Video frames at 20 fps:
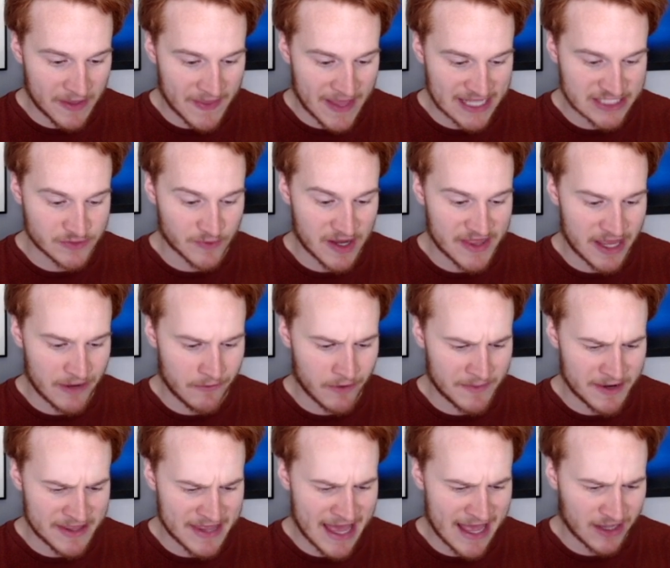That's why they would
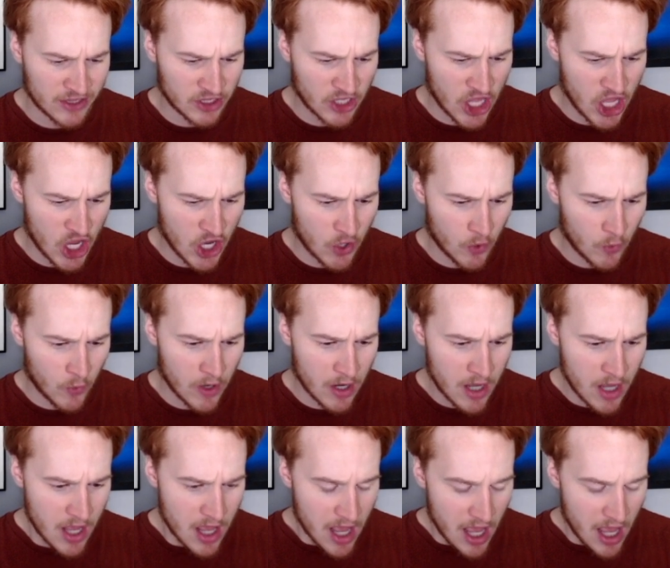be that low.